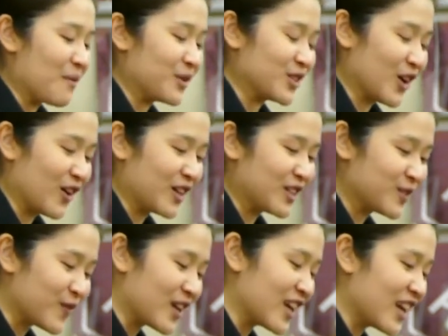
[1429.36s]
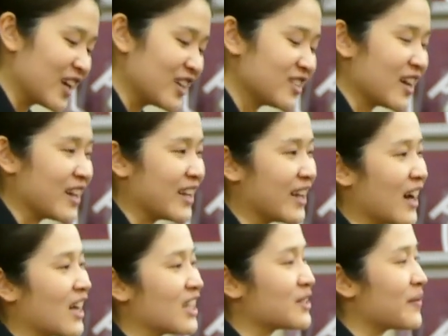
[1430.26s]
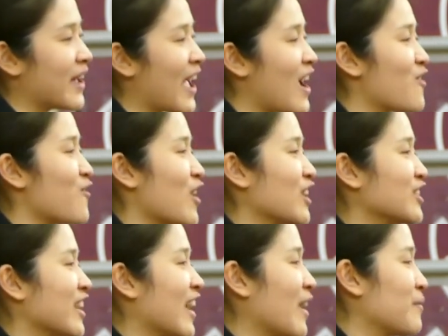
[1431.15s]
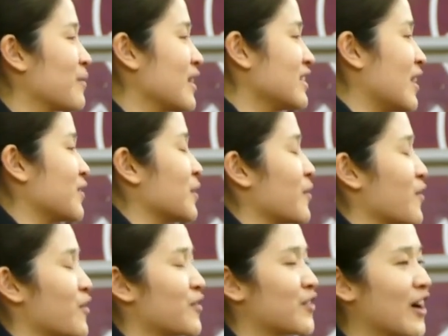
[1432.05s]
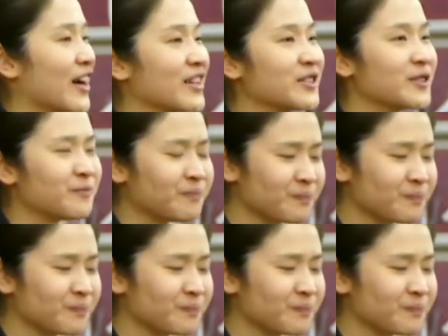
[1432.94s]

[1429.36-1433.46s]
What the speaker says: So he's finished, and he asked me, "Hey Rach, can I please have some of your fries?"